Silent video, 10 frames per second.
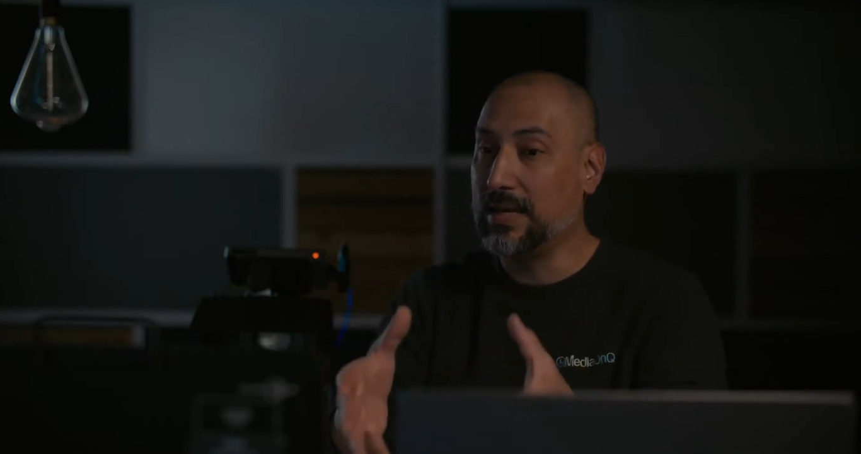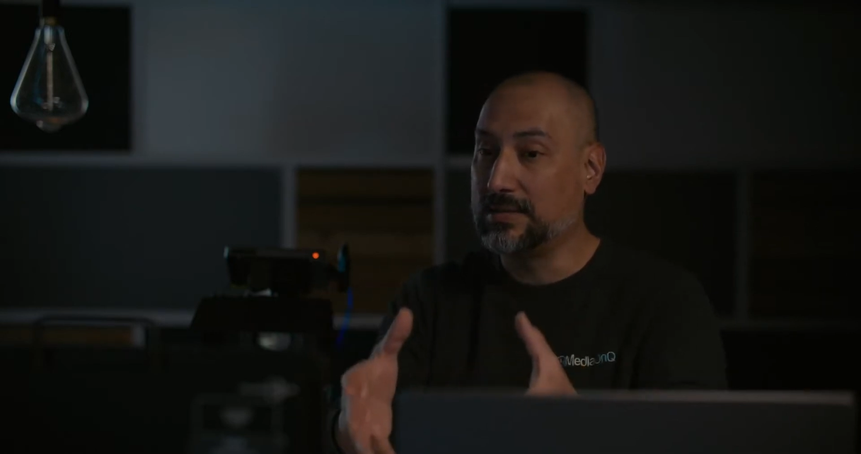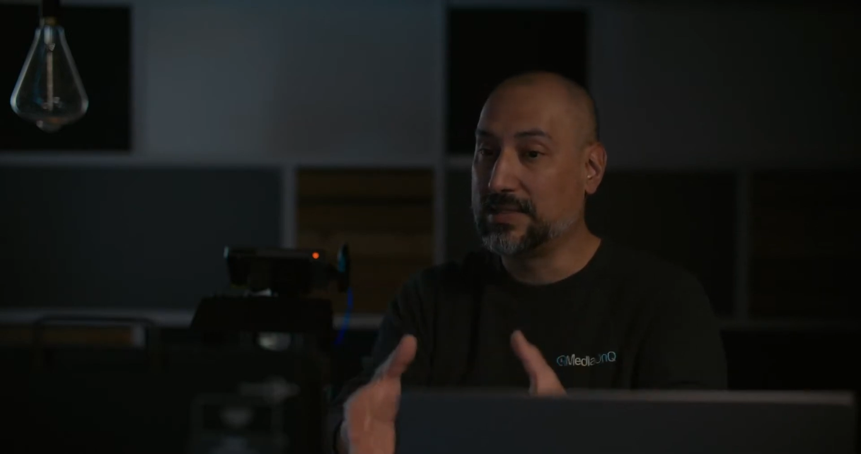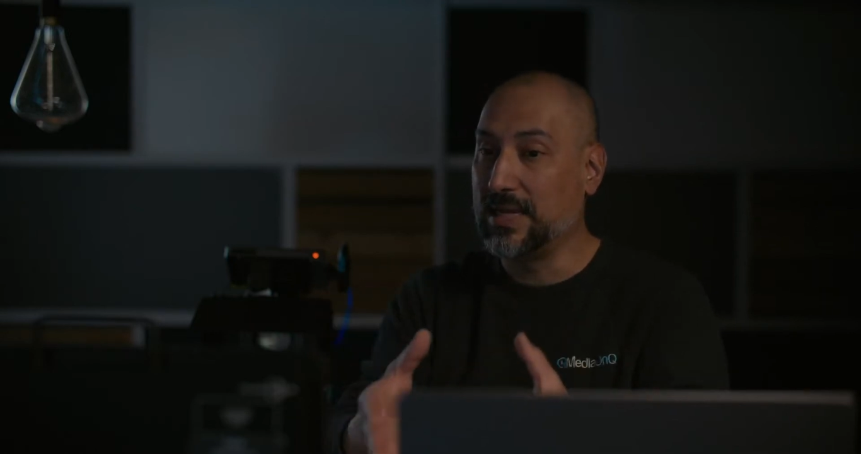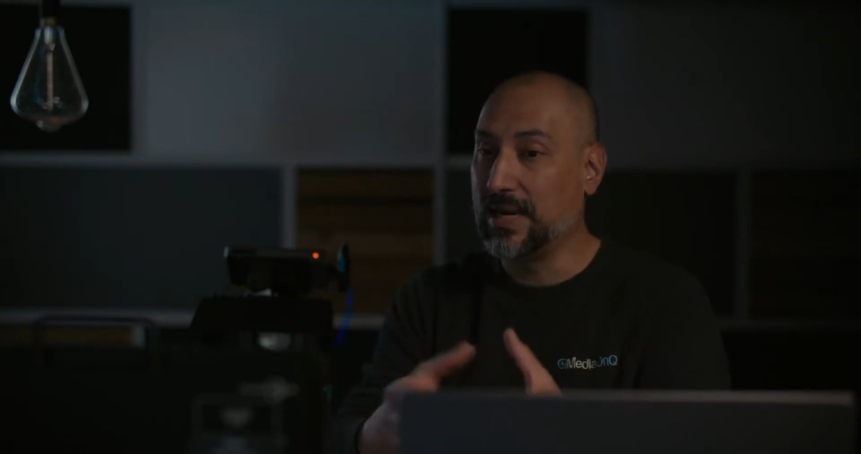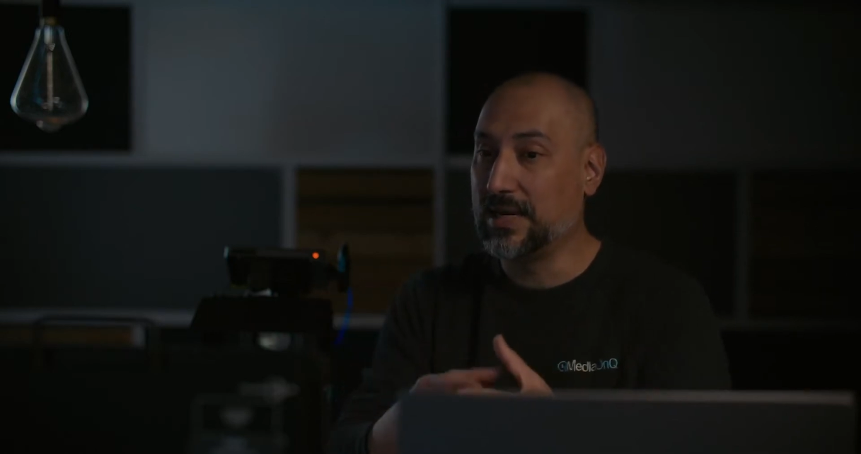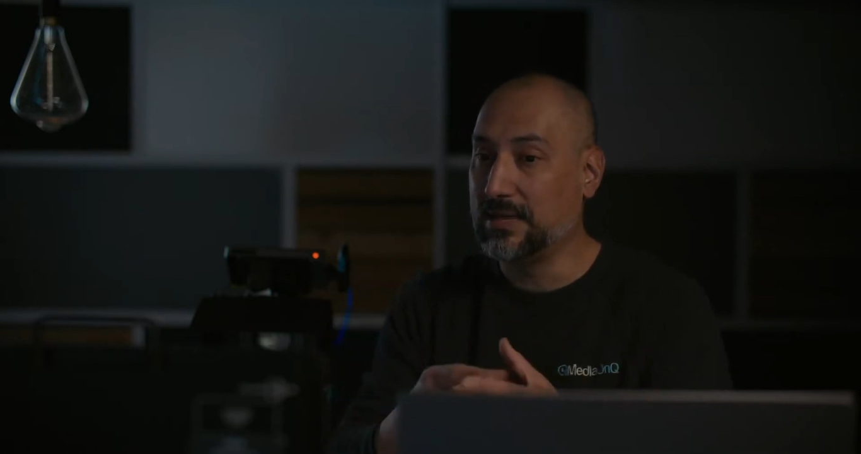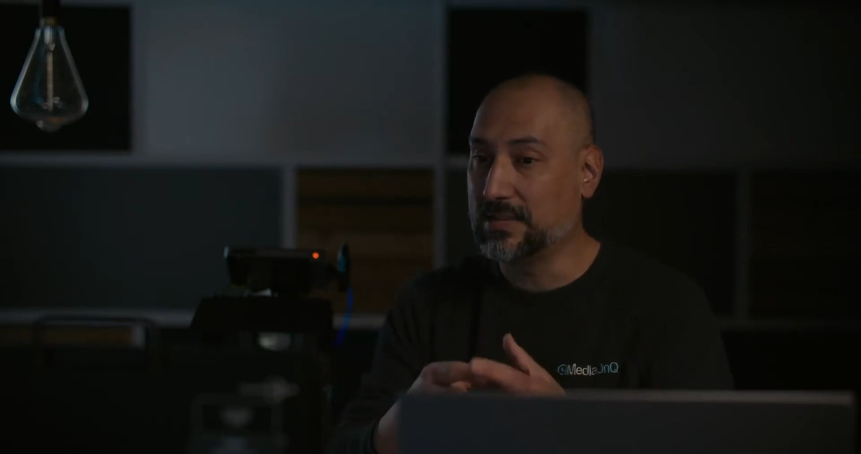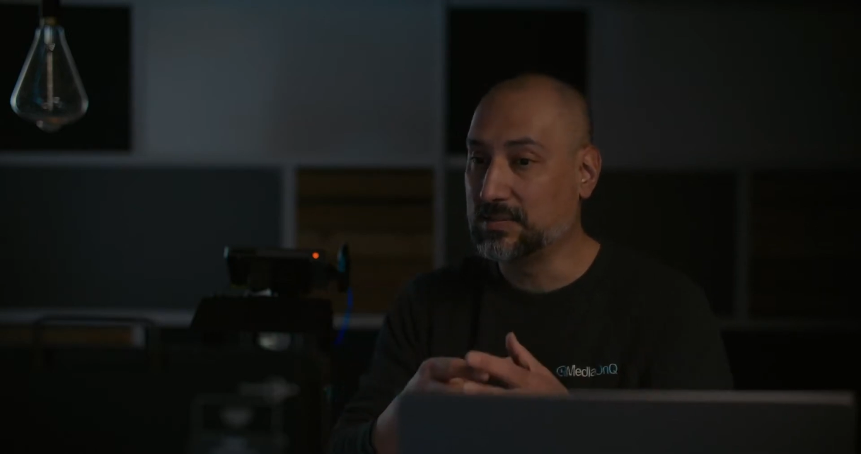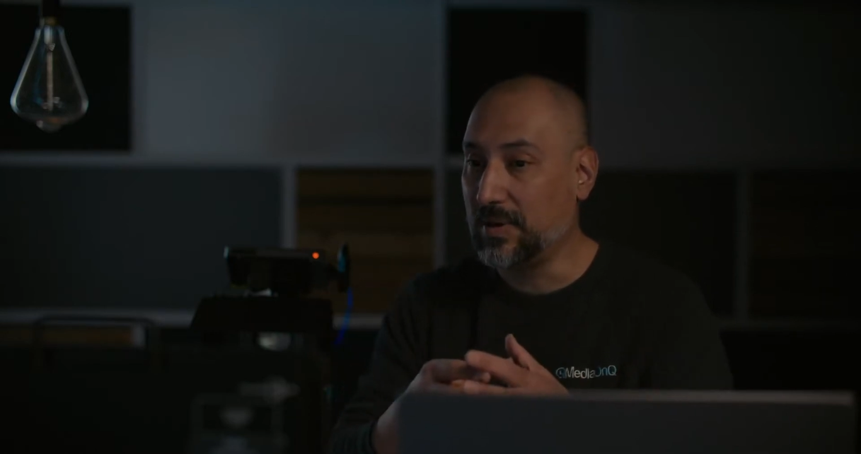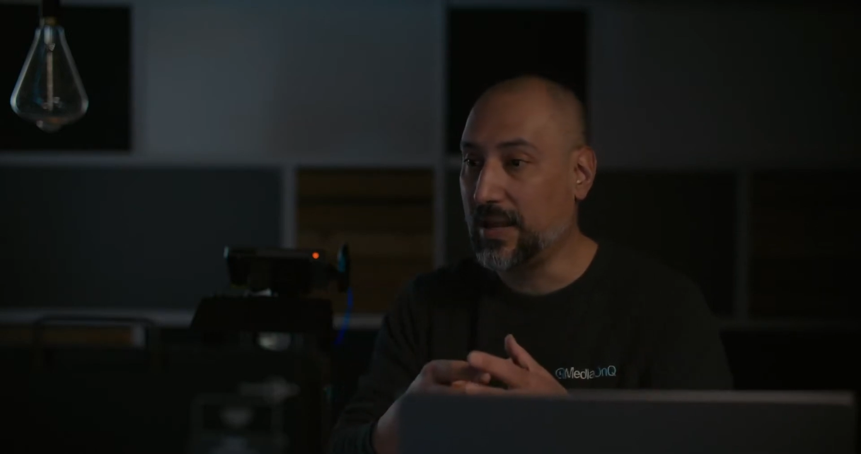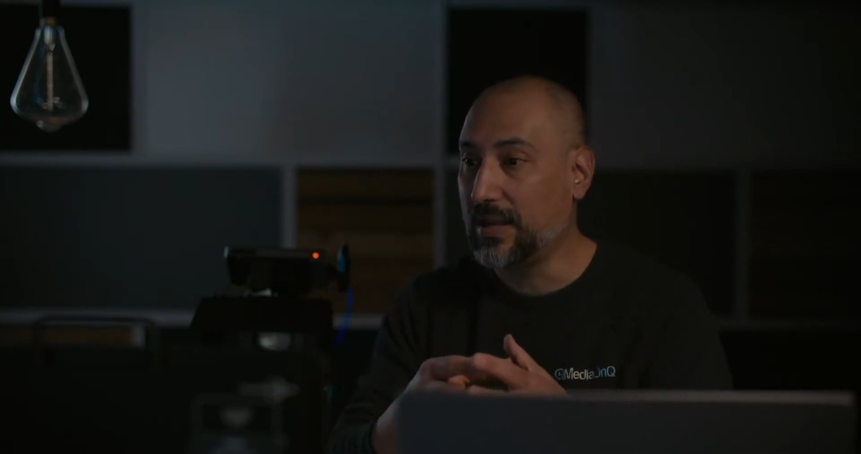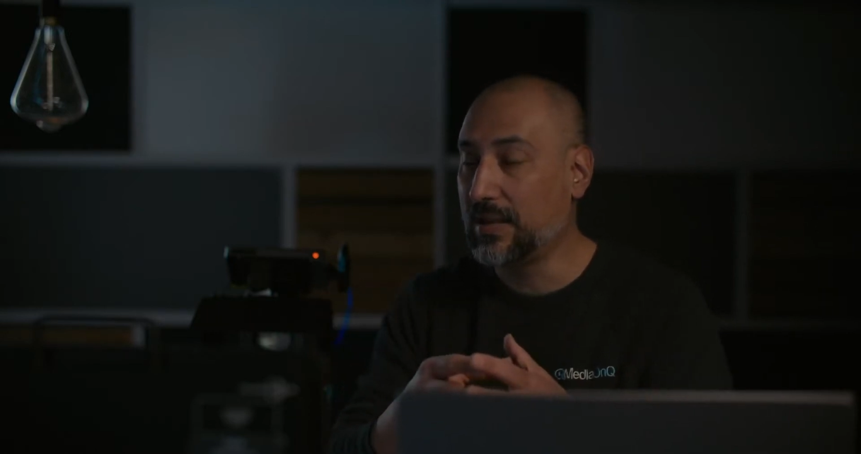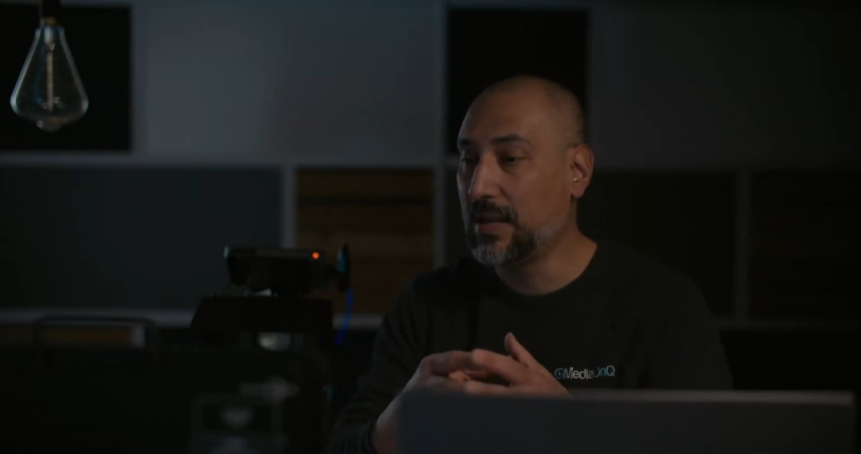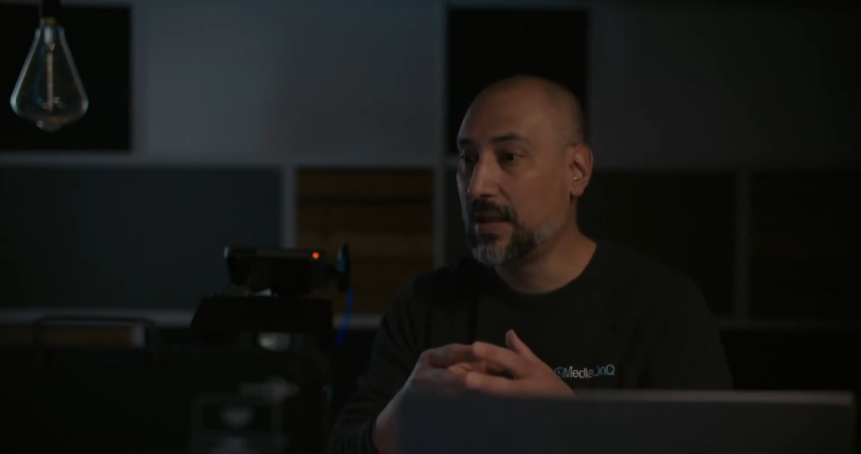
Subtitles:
a 1080 display.